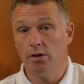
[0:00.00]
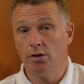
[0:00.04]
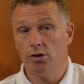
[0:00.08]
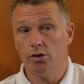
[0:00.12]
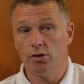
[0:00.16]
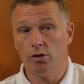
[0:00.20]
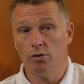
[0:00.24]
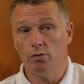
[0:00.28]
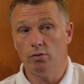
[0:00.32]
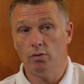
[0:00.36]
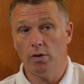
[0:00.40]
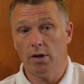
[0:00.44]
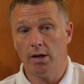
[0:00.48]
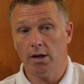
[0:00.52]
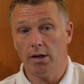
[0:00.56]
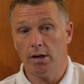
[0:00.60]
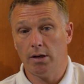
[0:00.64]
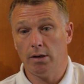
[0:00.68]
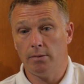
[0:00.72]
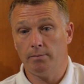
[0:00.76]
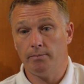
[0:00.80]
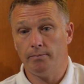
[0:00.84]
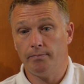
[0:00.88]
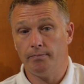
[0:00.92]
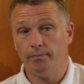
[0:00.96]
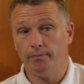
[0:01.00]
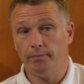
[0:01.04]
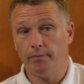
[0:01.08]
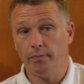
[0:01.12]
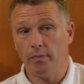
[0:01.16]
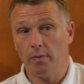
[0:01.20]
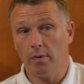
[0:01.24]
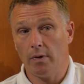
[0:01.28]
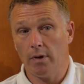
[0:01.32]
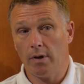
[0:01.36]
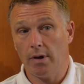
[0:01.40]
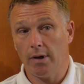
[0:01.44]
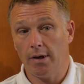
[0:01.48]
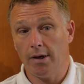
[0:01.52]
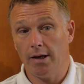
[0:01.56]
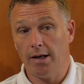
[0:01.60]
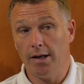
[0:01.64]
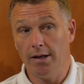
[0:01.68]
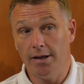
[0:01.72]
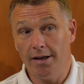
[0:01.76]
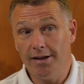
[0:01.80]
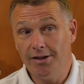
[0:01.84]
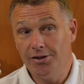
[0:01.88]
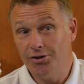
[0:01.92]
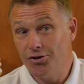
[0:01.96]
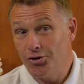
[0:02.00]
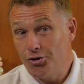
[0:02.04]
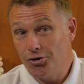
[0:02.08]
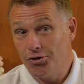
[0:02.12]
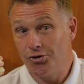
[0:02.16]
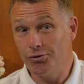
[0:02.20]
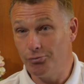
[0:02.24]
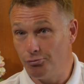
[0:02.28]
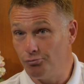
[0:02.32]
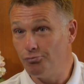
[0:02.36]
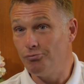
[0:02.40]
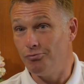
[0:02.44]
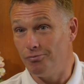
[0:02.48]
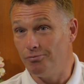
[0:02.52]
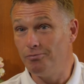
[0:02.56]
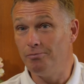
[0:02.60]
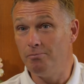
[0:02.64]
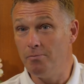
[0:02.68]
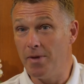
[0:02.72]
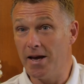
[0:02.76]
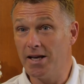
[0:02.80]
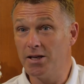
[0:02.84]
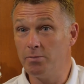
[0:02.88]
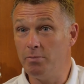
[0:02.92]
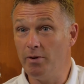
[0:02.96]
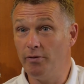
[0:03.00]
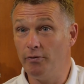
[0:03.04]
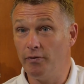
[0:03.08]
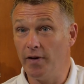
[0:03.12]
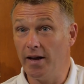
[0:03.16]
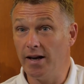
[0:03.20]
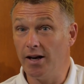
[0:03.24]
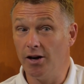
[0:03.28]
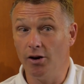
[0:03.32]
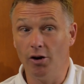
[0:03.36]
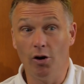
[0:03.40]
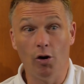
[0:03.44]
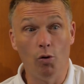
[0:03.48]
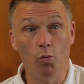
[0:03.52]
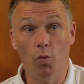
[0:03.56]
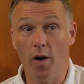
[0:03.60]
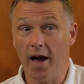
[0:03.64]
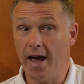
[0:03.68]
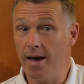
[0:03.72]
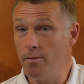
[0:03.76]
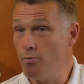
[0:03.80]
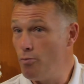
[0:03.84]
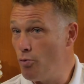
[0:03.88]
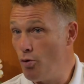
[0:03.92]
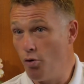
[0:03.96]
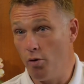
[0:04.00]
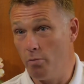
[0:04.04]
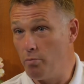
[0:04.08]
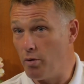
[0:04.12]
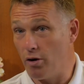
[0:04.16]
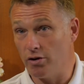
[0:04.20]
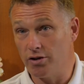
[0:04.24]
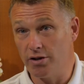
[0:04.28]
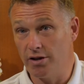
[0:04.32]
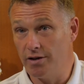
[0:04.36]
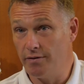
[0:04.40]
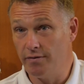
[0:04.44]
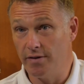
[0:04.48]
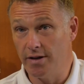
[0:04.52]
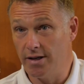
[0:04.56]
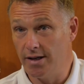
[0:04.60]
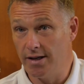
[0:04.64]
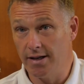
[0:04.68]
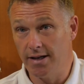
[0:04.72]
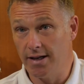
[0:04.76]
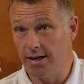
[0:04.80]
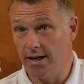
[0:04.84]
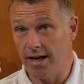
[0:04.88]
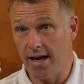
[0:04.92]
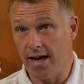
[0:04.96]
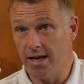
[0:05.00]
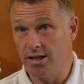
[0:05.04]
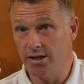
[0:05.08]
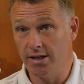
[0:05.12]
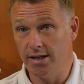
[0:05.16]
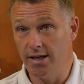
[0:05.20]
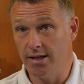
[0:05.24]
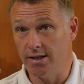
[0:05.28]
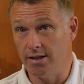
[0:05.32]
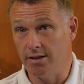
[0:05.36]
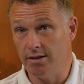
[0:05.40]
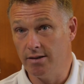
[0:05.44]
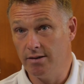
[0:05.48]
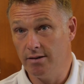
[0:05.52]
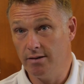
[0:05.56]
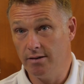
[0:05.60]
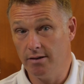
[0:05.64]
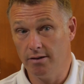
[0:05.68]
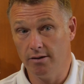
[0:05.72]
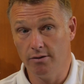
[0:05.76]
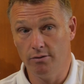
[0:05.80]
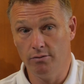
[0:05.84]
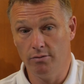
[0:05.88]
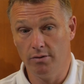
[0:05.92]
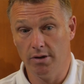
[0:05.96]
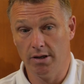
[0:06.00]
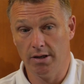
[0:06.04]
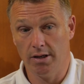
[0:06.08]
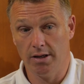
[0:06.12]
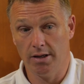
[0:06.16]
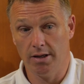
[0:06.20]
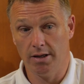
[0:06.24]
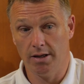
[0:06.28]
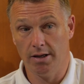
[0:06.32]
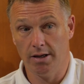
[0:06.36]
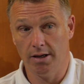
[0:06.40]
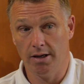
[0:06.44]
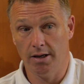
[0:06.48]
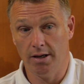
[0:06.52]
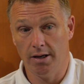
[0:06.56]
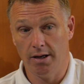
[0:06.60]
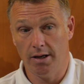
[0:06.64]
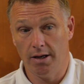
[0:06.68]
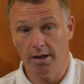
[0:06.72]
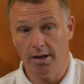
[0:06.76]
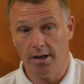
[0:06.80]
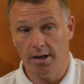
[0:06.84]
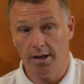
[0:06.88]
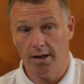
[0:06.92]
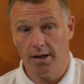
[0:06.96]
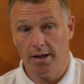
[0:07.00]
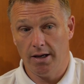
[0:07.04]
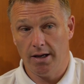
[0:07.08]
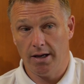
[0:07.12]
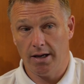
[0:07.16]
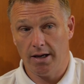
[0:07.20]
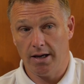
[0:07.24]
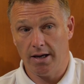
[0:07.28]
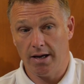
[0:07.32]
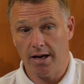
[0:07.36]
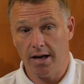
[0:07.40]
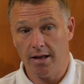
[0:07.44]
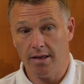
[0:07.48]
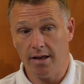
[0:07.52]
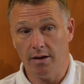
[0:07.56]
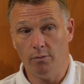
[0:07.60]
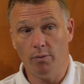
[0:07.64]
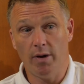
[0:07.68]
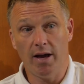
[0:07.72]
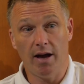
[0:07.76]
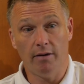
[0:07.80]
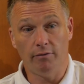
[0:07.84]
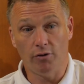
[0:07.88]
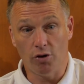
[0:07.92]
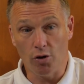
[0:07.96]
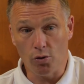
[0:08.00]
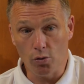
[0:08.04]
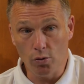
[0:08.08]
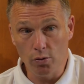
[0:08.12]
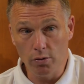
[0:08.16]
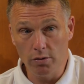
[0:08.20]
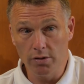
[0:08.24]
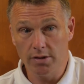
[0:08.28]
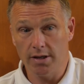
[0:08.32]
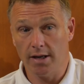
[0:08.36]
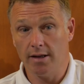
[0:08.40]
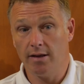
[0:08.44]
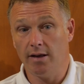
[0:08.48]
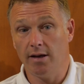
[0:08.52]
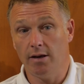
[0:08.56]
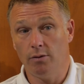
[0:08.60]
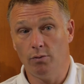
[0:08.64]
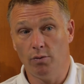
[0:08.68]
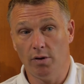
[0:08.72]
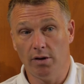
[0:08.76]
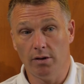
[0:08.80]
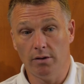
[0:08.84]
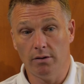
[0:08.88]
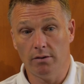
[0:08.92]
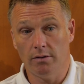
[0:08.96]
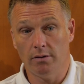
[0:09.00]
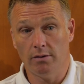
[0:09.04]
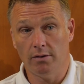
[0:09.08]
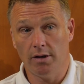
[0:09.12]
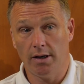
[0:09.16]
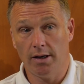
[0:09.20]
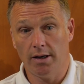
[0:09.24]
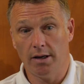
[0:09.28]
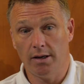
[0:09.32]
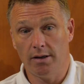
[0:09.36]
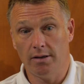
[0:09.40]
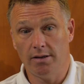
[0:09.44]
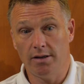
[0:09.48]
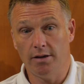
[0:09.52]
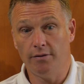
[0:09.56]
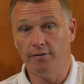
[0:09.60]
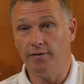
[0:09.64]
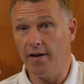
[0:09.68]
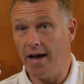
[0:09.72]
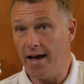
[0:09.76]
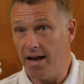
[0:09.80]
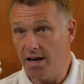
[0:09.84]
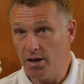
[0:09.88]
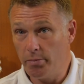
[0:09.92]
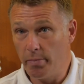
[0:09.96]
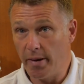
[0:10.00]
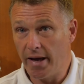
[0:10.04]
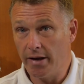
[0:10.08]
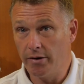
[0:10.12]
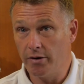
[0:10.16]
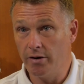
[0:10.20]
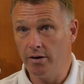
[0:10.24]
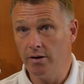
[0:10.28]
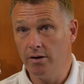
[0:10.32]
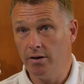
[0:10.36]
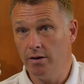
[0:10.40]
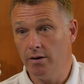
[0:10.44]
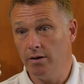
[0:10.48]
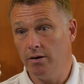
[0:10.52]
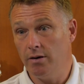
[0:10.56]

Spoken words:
So it just makes me feel a way more positive than it did last season. You know, I think we have goals. I think we'll defend better.